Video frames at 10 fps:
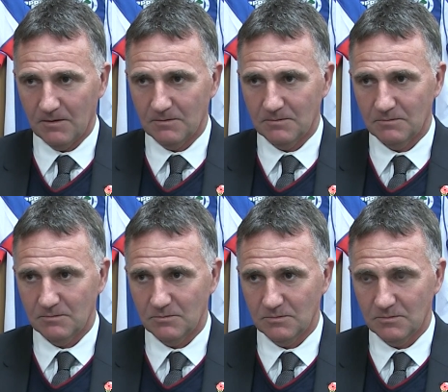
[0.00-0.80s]
the club's
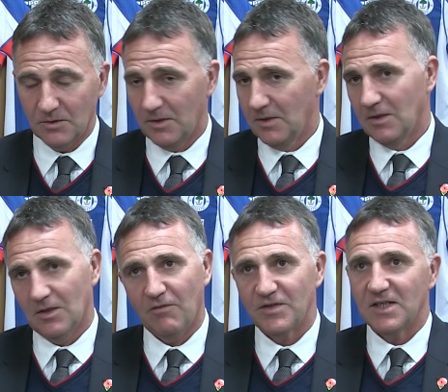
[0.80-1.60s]
new manager?
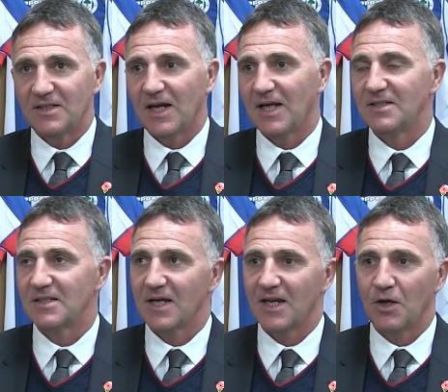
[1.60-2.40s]
Obviously delighted
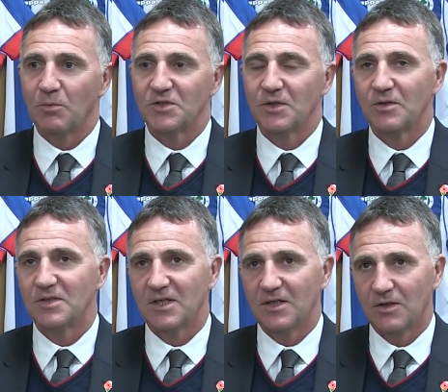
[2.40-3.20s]
to get the
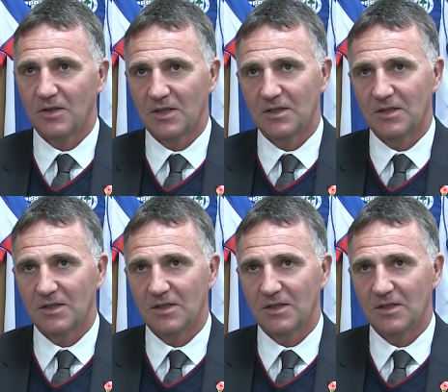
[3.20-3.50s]
opportunity. You know, uh,